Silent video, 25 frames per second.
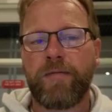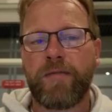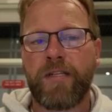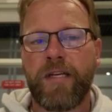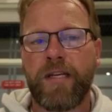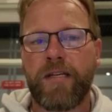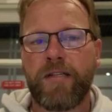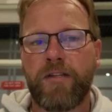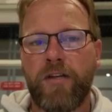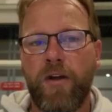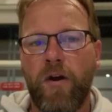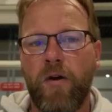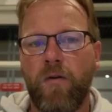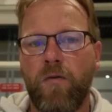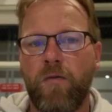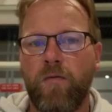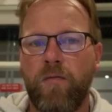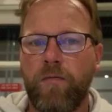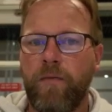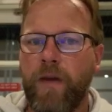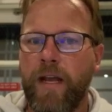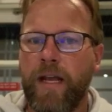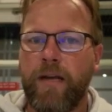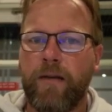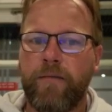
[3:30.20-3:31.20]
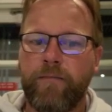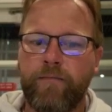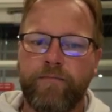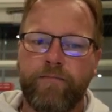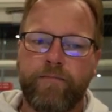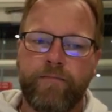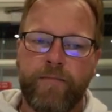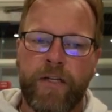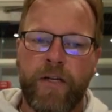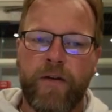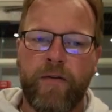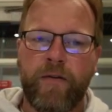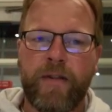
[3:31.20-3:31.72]
says, yo, hey,
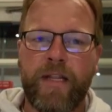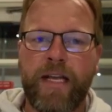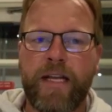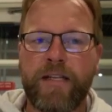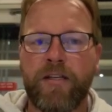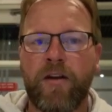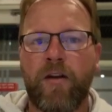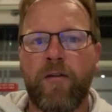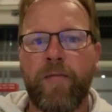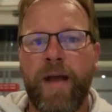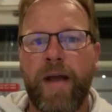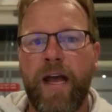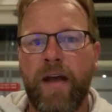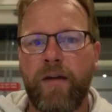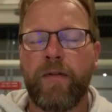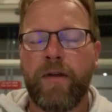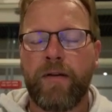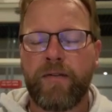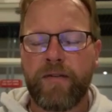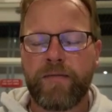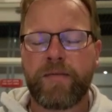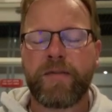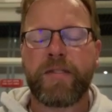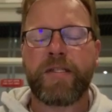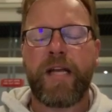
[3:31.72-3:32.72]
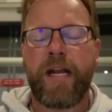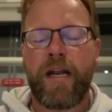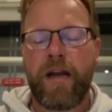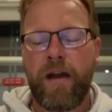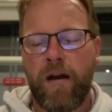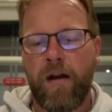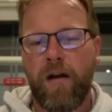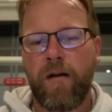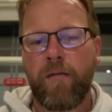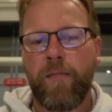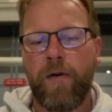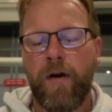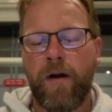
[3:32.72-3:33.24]
that's our bad, that was a mistake on
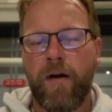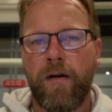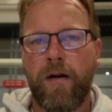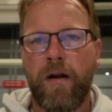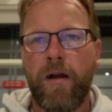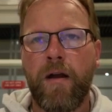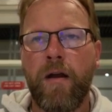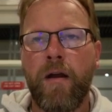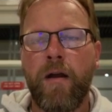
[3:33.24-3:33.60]
our part,